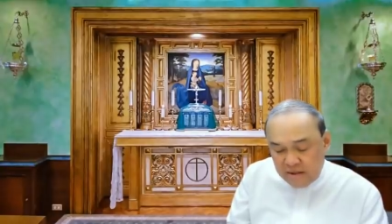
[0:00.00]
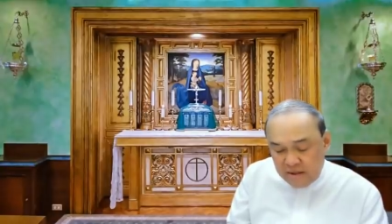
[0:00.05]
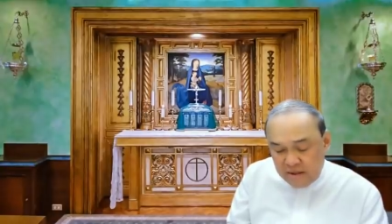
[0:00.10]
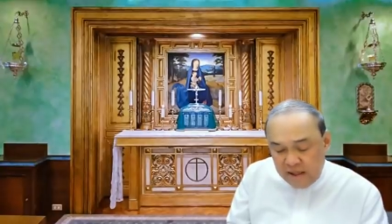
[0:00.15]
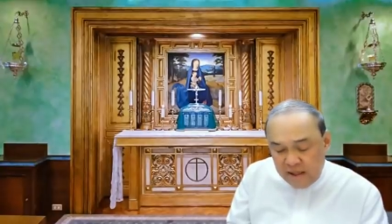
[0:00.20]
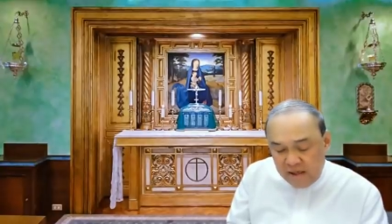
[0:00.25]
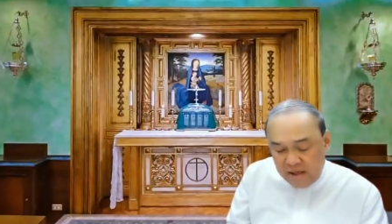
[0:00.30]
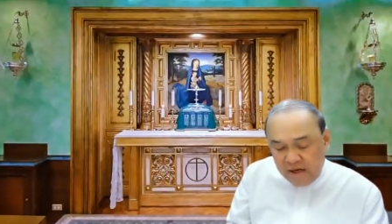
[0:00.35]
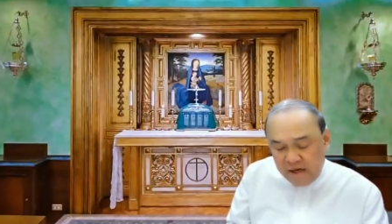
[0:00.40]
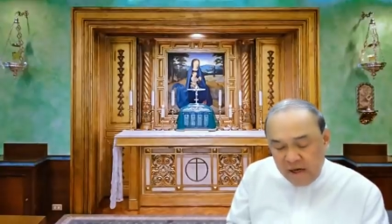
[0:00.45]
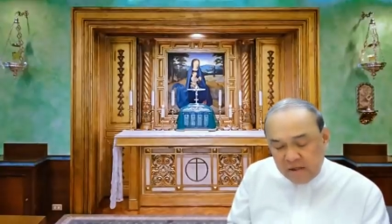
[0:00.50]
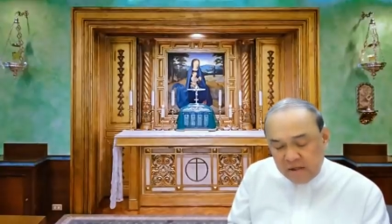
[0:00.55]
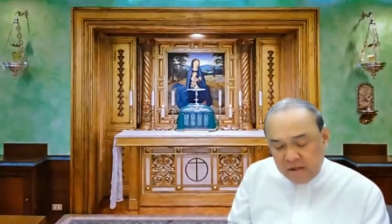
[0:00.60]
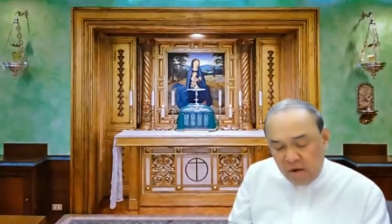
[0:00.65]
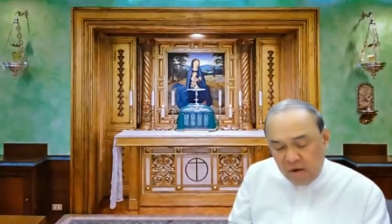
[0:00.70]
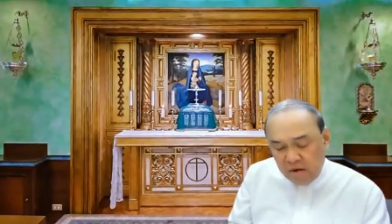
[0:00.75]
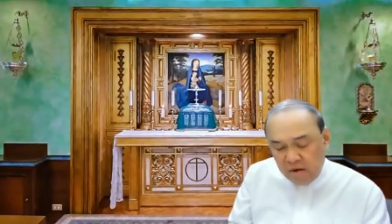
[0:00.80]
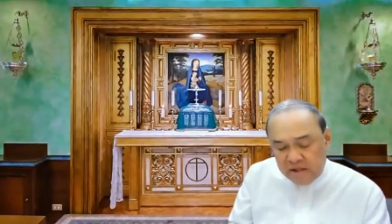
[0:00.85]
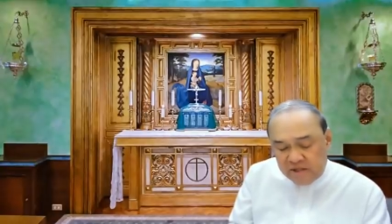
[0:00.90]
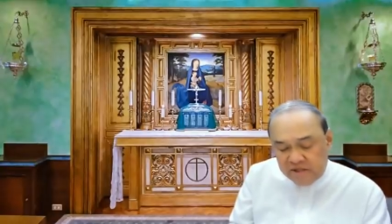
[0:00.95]
And are not
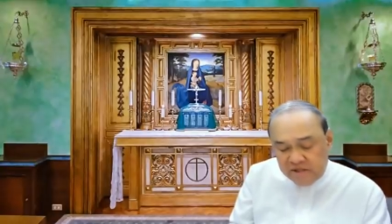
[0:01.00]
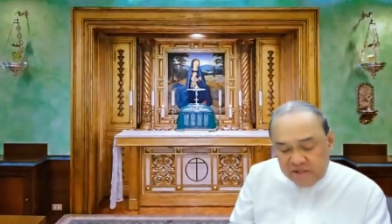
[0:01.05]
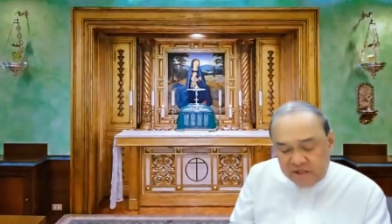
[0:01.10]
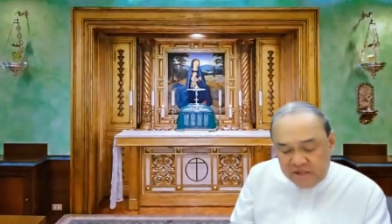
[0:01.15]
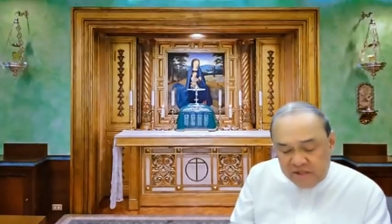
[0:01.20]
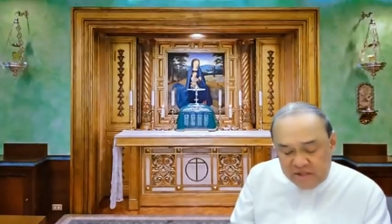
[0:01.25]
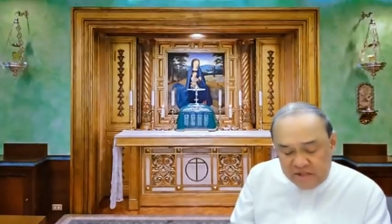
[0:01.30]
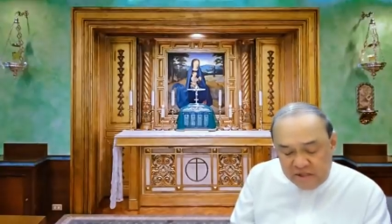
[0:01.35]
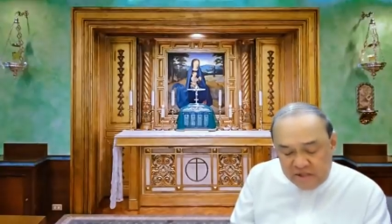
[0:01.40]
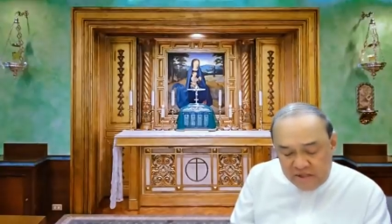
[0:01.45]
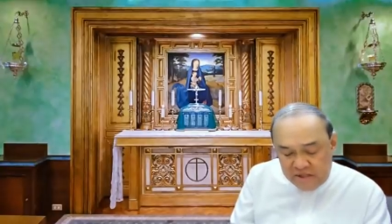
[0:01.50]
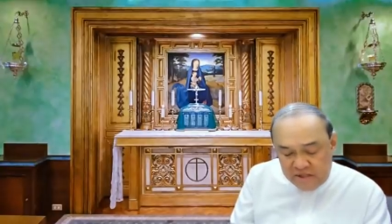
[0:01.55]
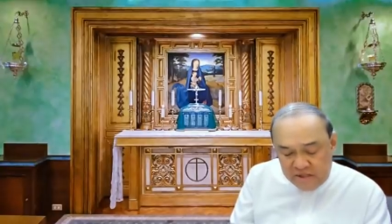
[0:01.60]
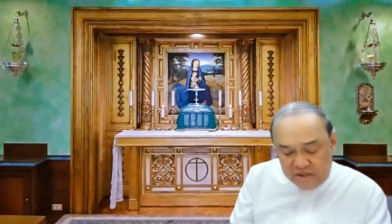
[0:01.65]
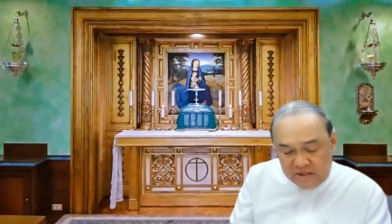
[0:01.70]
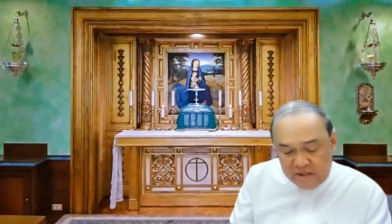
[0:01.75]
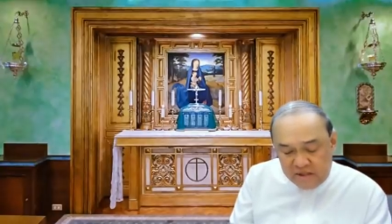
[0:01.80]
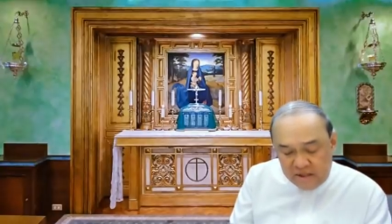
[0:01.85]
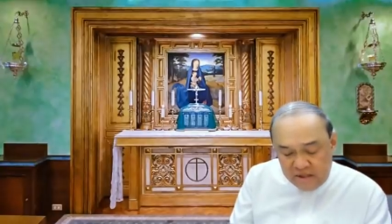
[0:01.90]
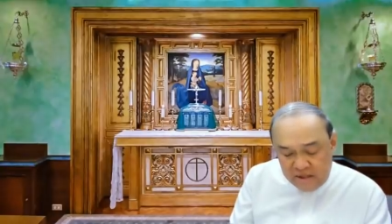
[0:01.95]
all his
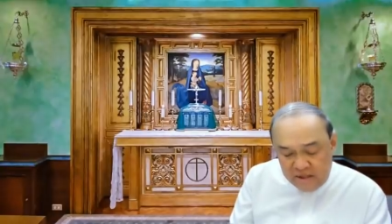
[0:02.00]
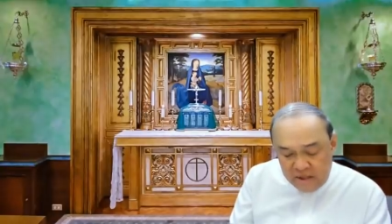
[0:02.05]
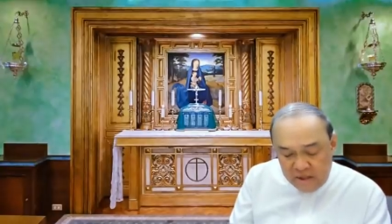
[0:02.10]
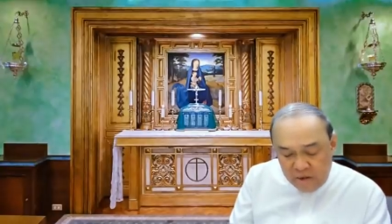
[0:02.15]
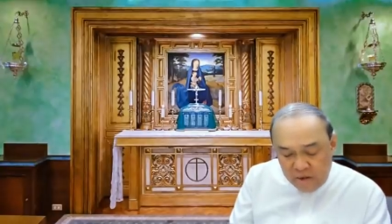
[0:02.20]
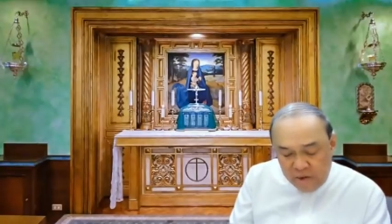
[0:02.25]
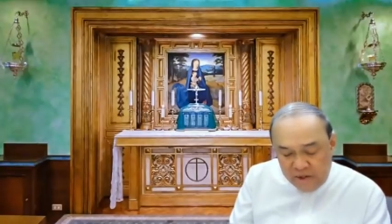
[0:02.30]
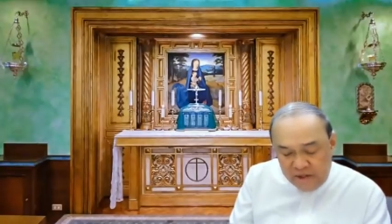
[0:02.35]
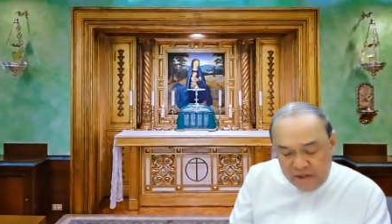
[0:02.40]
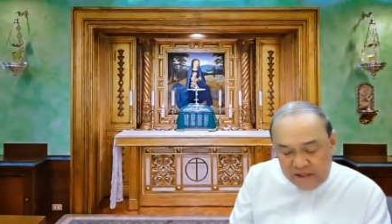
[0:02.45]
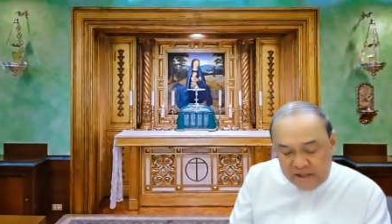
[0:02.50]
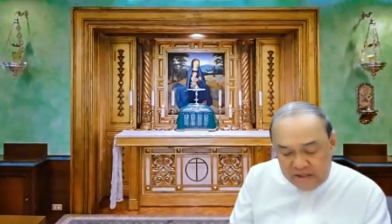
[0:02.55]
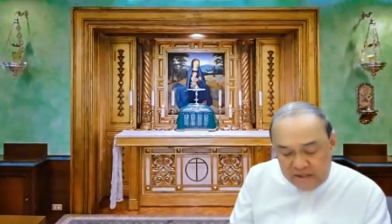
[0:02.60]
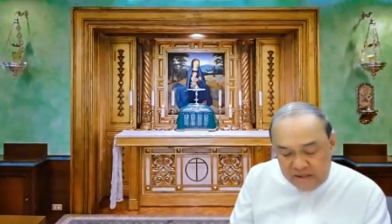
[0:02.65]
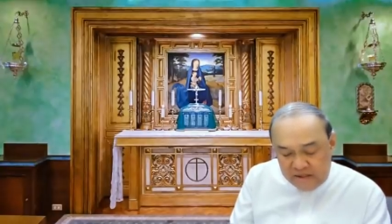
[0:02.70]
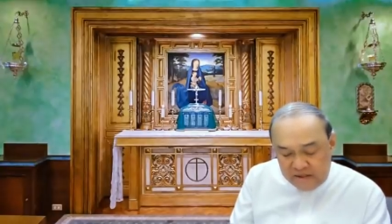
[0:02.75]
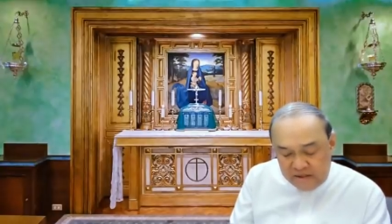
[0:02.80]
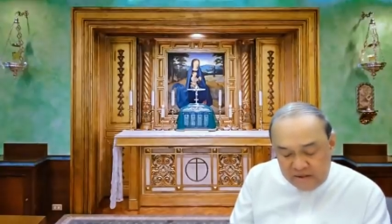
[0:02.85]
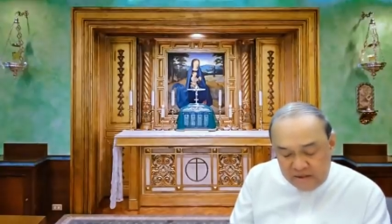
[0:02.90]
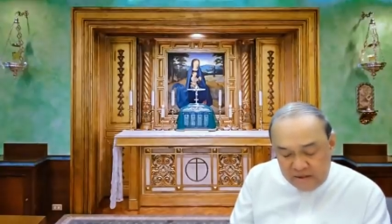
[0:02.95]
sisters with
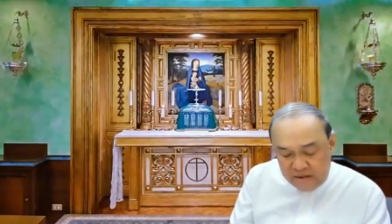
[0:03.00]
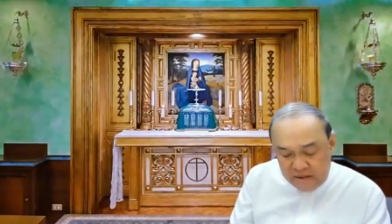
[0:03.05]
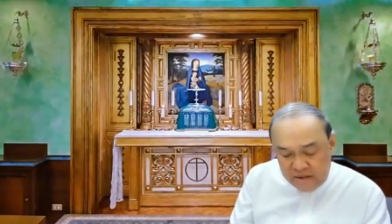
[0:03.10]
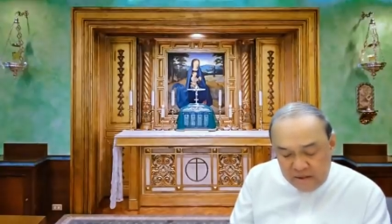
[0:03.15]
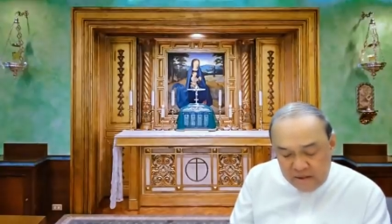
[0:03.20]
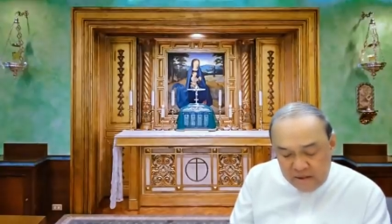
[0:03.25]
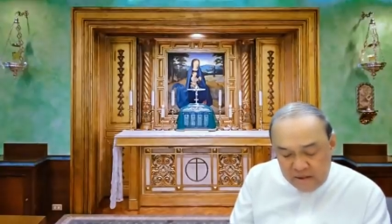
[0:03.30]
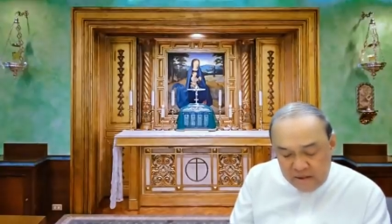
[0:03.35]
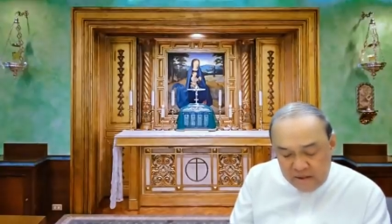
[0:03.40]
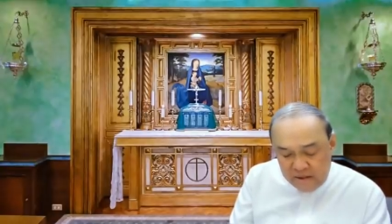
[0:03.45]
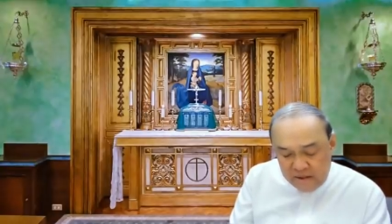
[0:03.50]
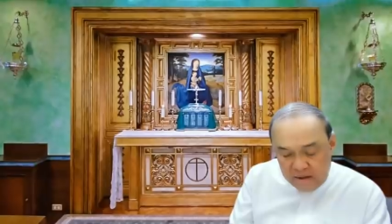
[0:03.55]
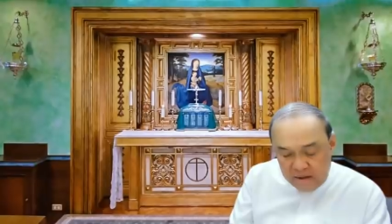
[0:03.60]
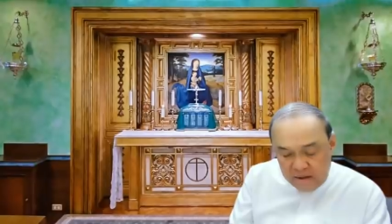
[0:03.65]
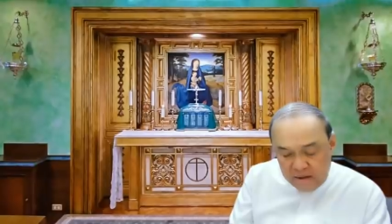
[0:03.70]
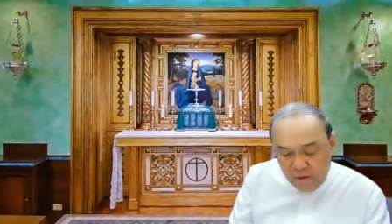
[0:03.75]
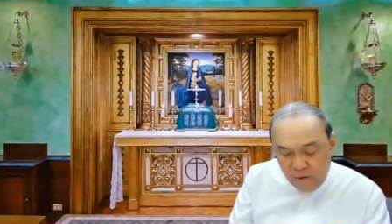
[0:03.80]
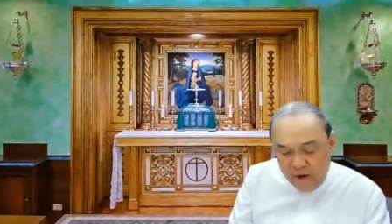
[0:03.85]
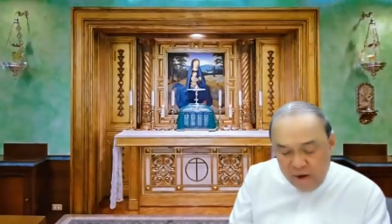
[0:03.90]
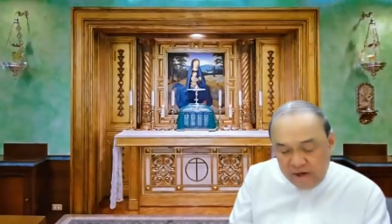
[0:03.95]
us?
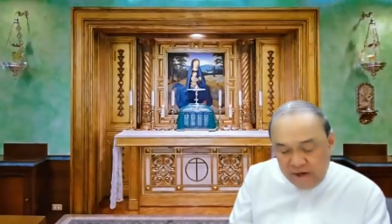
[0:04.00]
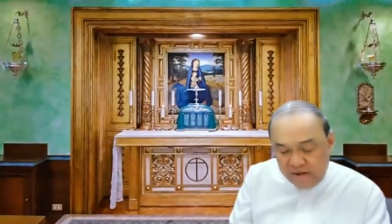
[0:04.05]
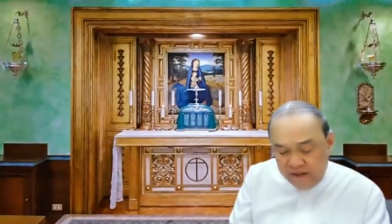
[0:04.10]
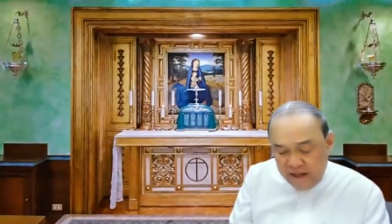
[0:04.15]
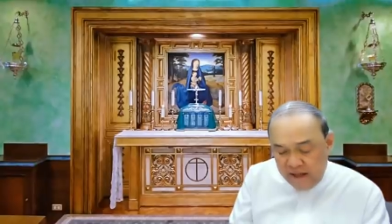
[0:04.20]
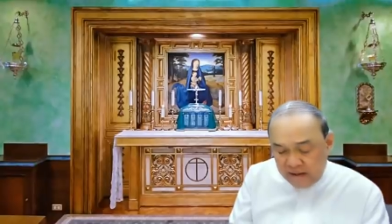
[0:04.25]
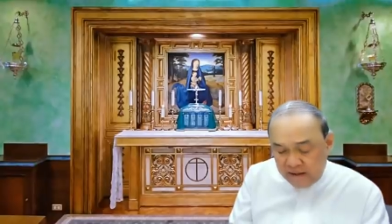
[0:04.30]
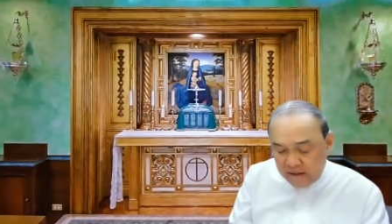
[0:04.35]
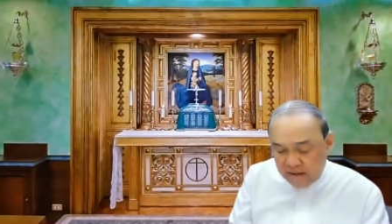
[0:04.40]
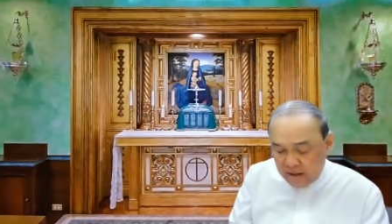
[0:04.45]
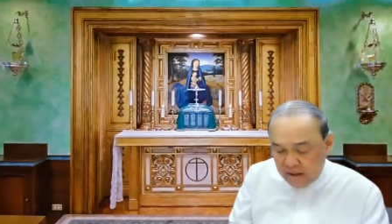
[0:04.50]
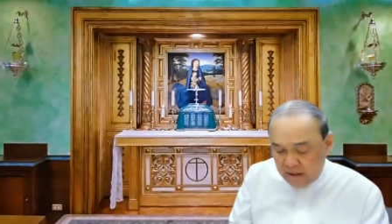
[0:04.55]
Where then